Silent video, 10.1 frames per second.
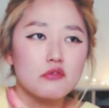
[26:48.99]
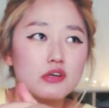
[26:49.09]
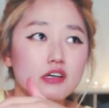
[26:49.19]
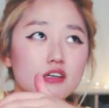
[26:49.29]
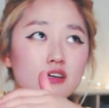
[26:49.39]

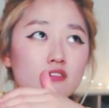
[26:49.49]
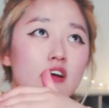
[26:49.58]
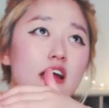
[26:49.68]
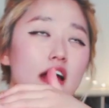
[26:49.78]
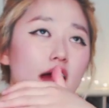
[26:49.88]
We could
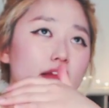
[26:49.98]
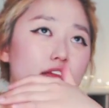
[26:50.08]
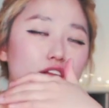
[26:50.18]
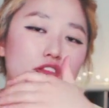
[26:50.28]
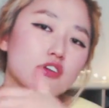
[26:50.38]
have
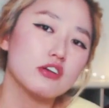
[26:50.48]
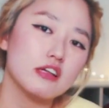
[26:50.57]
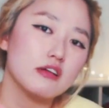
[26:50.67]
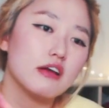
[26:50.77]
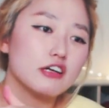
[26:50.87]
had that
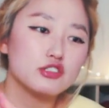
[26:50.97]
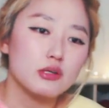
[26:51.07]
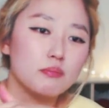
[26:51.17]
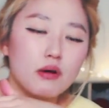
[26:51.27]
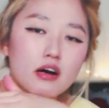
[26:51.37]
30
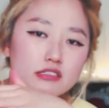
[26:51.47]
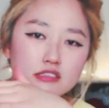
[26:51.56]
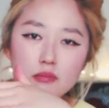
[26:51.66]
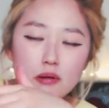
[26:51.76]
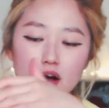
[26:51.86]
extra
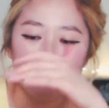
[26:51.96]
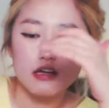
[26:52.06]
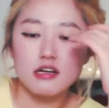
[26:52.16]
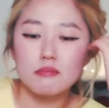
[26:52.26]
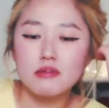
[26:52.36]
bucks in our
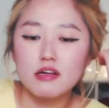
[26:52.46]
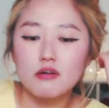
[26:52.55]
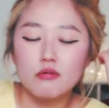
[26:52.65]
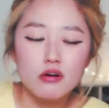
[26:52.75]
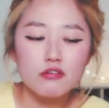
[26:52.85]
pocket. I'm
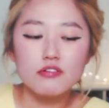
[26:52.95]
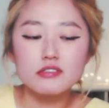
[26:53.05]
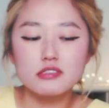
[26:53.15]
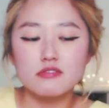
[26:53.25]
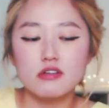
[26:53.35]
like, well,
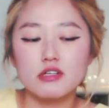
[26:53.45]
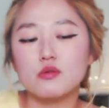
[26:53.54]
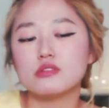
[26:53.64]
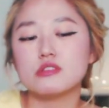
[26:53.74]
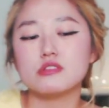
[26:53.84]
first of all,
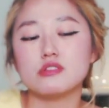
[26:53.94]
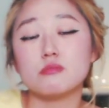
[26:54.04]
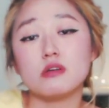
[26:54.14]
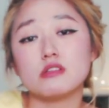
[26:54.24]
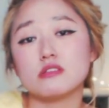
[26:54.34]
it wasn't
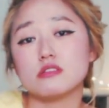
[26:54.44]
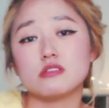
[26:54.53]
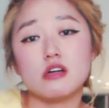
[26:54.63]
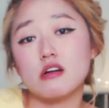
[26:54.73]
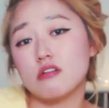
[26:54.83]
your money to
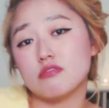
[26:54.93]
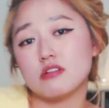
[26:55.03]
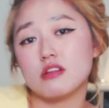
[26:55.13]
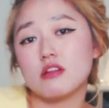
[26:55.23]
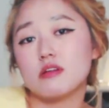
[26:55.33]
start off
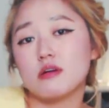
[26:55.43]
with.